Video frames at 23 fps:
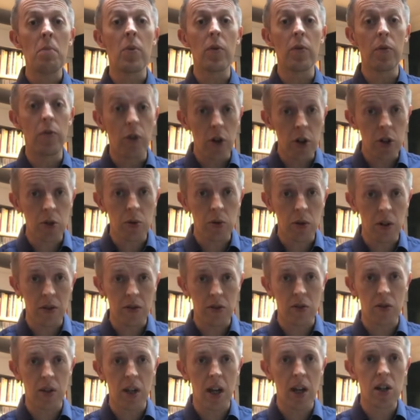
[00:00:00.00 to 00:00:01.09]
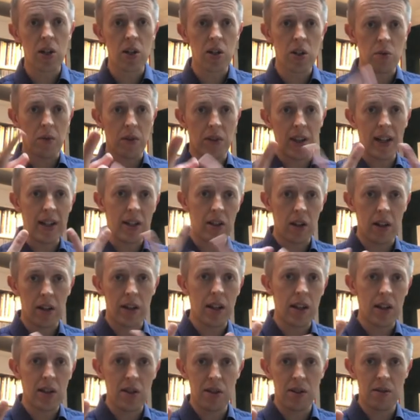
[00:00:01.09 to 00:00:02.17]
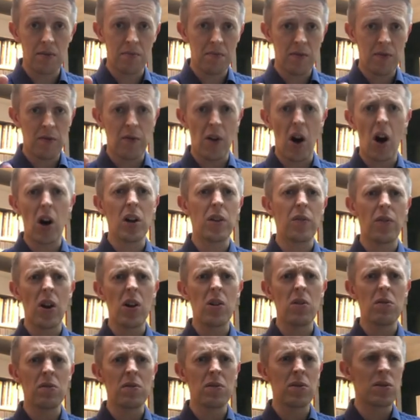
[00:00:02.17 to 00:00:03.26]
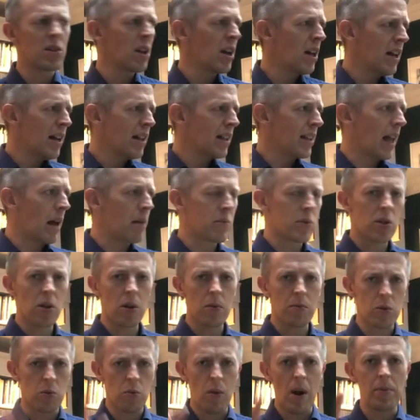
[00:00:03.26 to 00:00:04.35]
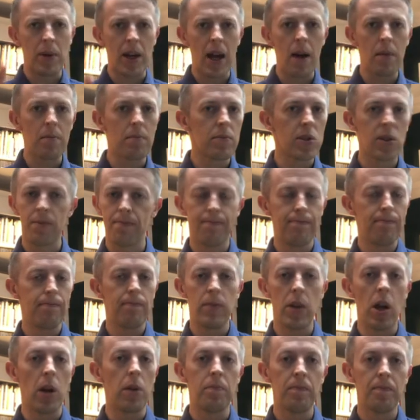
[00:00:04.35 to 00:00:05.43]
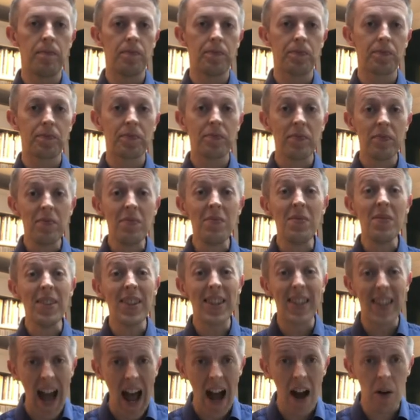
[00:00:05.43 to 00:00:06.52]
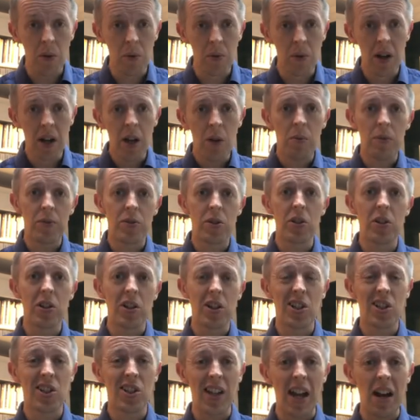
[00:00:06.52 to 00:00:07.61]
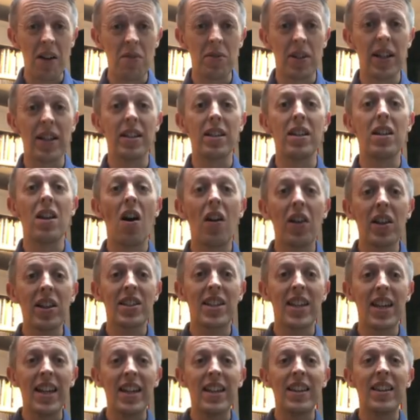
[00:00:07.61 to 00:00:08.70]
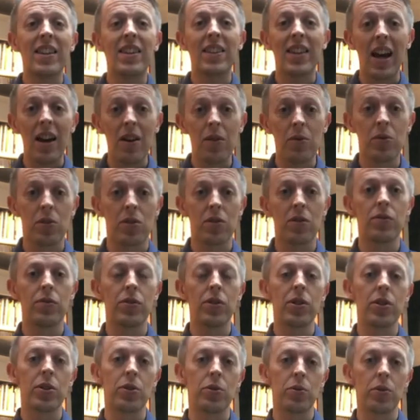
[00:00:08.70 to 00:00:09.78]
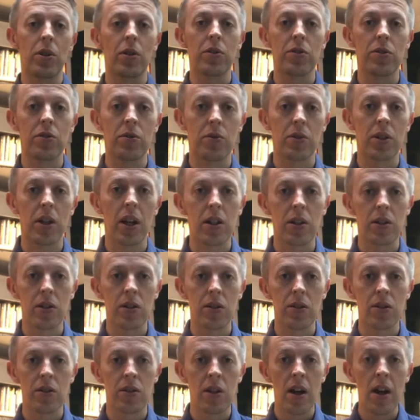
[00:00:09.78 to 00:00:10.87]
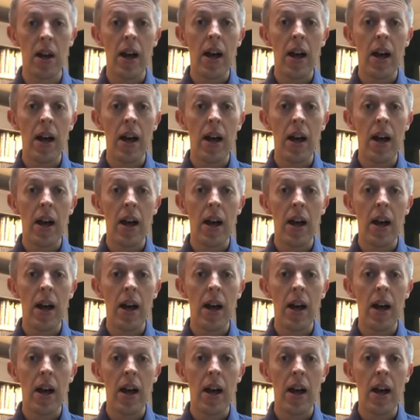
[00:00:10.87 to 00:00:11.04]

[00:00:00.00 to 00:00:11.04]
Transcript: but virtual consultations with things like this, iPhones, laptops, webcams, no. Now, we've done an astounding 19,000 virtual consultations,